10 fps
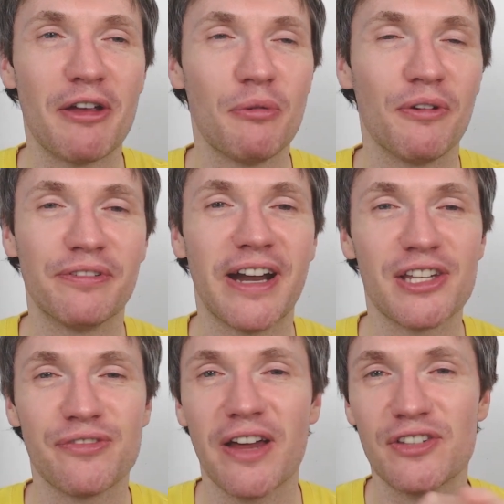how you want
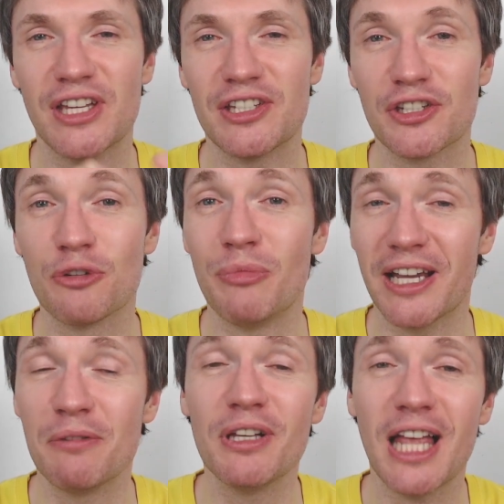Fry's 5 cents to come
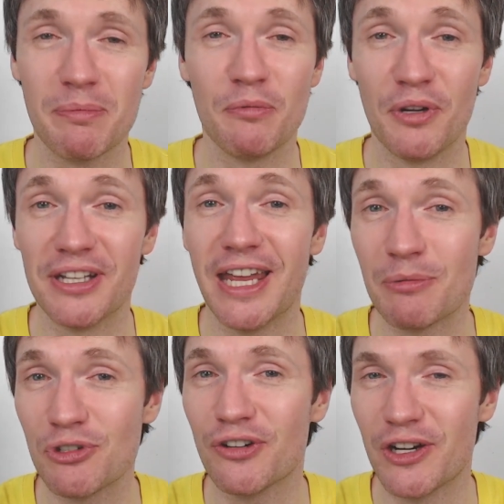back. It will happen one
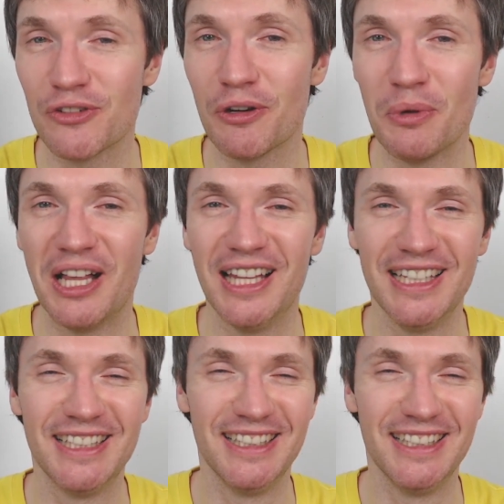day, I'm sure, Andrew, it will.